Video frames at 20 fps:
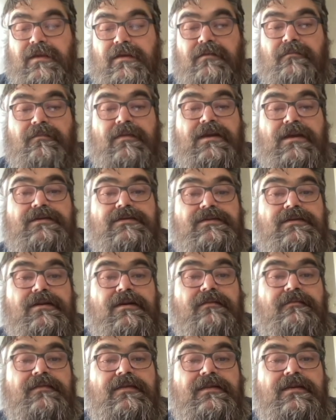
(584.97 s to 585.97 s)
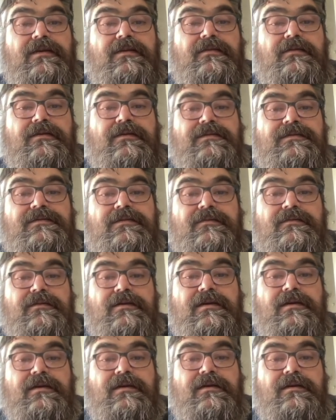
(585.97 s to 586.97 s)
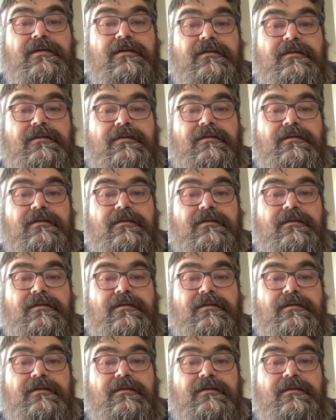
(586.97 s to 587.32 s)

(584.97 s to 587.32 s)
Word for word: and make sure everything looks okay.